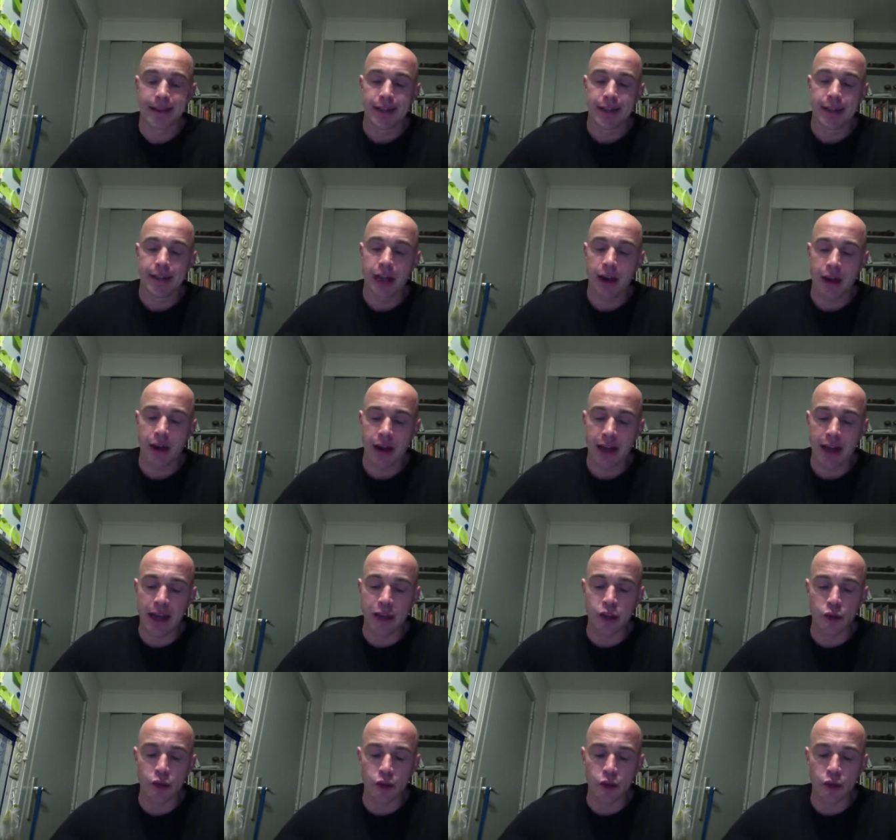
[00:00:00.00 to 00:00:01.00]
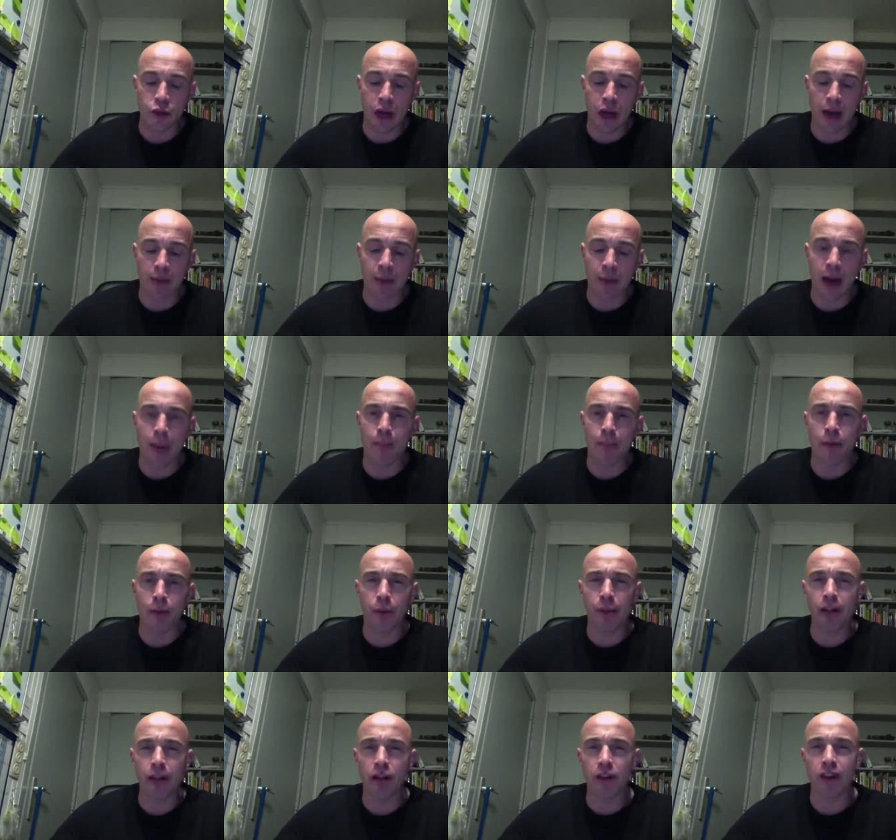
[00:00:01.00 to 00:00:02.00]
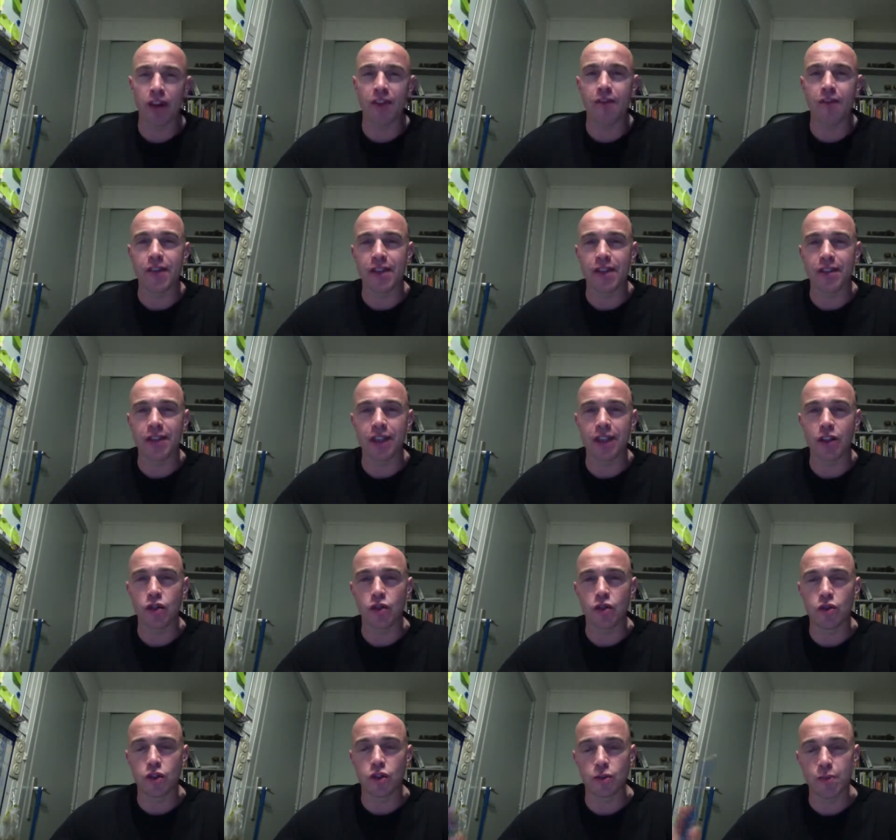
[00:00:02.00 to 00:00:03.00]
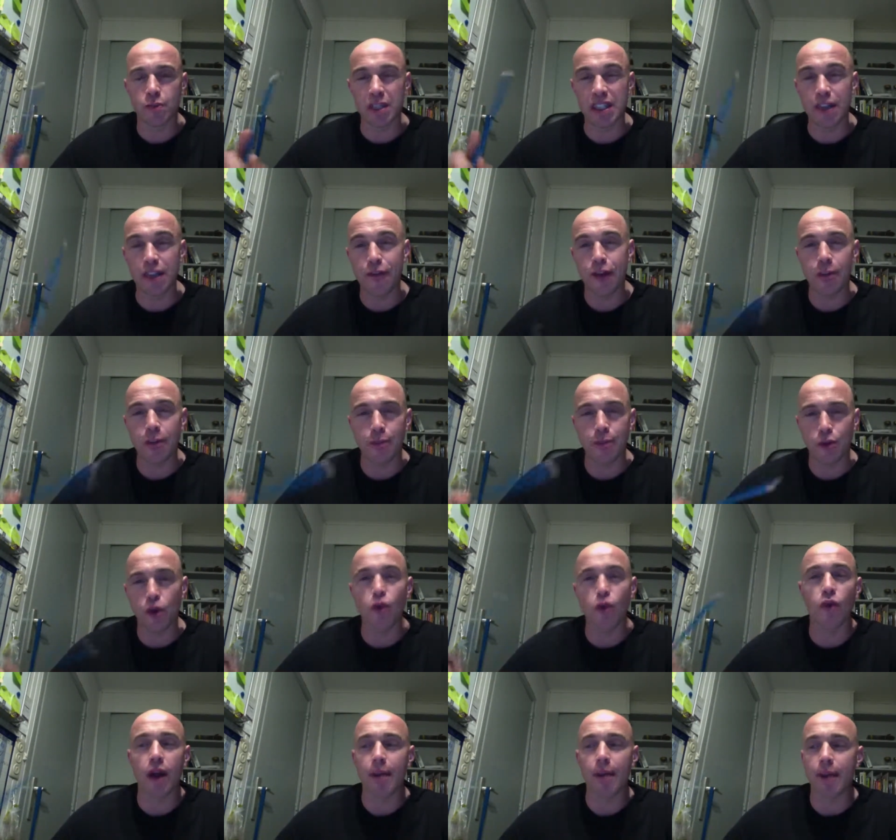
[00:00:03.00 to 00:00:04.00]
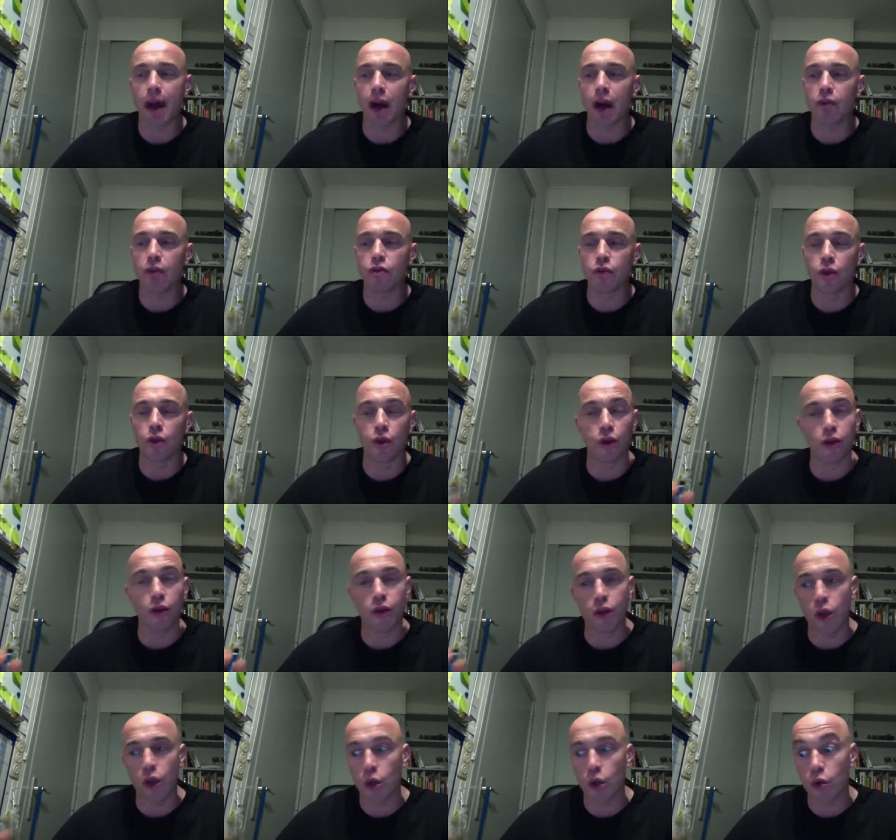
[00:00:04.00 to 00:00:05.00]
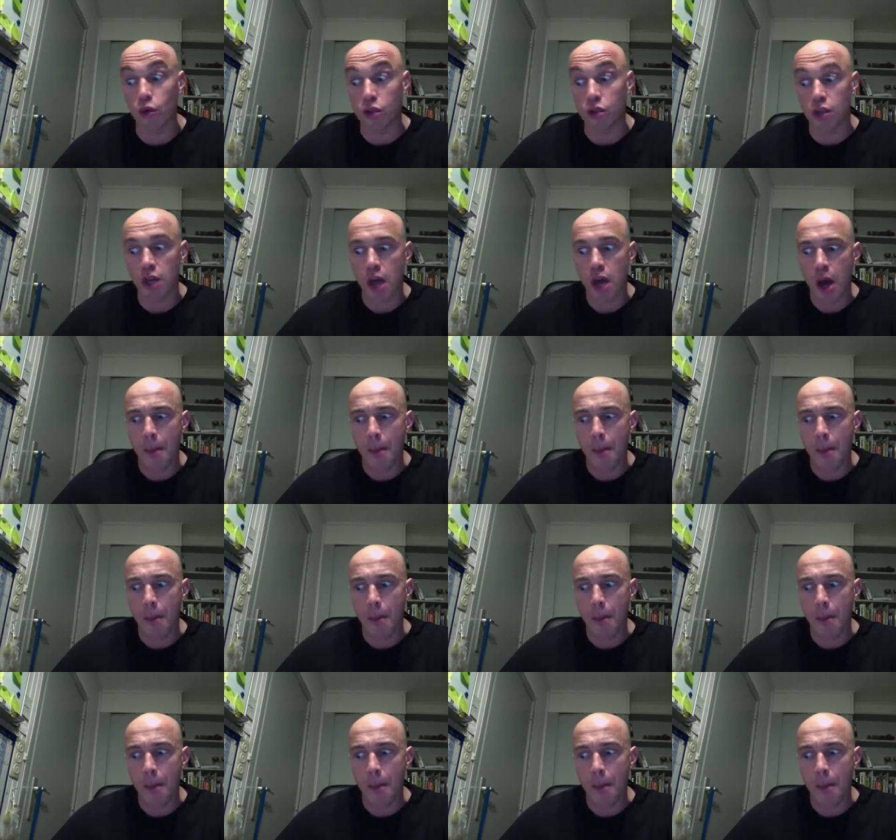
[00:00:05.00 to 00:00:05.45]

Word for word: Now I, I do, I'm, I'm probably going to invest into specific program how to learn those